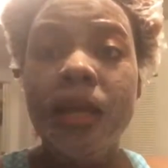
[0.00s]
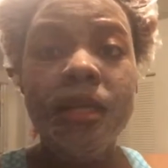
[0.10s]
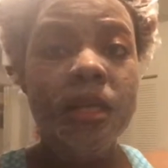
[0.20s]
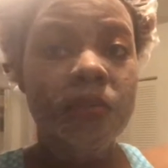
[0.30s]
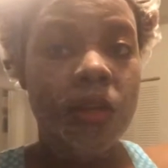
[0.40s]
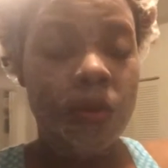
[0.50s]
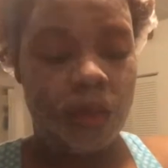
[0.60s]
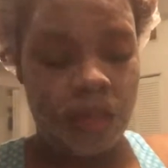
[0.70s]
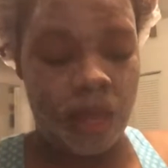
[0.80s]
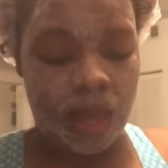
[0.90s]
and didn't even know
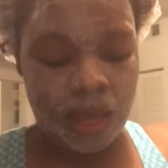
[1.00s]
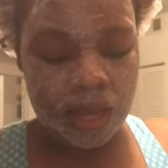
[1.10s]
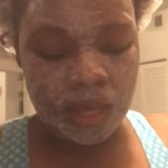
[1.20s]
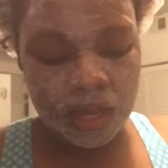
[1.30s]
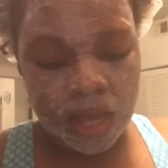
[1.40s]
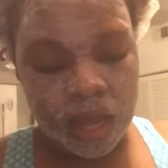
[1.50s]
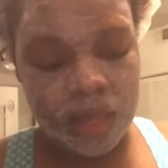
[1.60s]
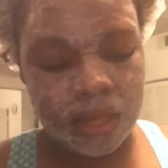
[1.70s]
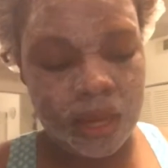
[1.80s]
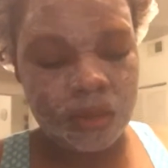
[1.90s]
that they had.
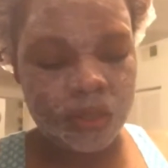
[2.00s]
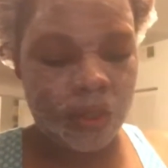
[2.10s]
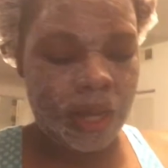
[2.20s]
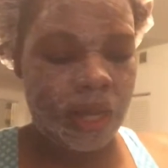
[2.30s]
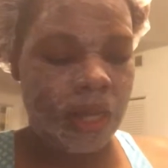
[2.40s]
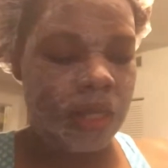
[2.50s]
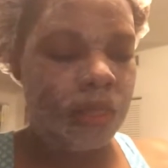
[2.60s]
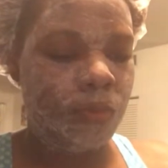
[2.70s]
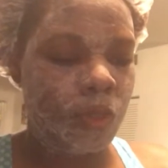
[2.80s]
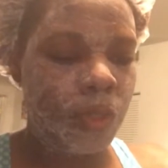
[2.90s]
And then I also got like
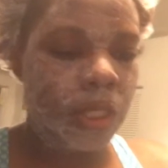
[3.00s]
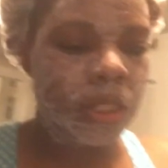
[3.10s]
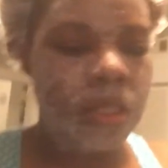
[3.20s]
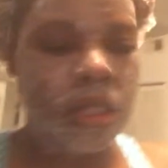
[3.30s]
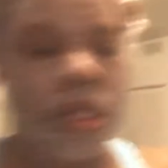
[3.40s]
some drinks and